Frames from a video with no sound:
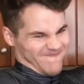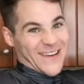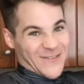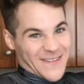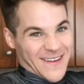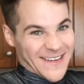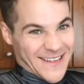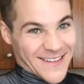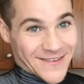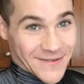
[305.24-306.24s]
Goes on
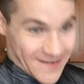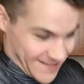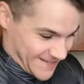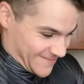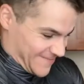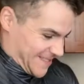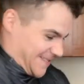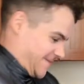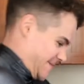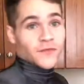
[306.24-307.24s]
easier than it comes
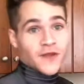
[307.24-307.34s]
off.